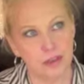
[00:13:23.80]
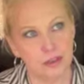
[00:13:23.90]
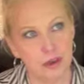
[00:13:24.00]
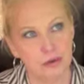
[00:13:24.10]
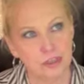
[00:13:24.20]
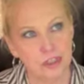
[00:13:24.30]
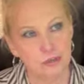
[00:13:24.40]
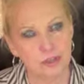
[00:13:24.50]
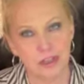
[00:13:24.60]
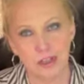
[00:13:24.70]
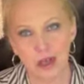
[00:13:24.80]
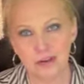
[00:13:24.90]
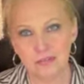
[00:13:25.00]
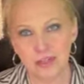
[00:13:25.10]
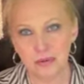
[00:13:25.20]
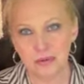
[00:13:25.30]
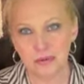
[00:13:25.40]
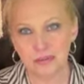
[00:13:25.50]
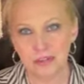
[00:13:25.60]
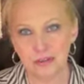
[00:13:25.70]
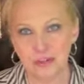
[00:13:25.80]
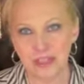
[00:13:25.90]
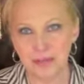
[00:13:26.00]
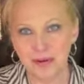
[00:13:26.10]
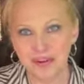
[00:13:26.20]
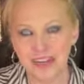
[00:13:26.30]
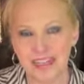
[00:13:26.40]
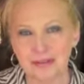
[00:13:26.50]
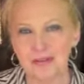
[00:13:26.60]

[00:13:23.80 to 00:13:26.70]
lotion with a lot of little shimmer in it.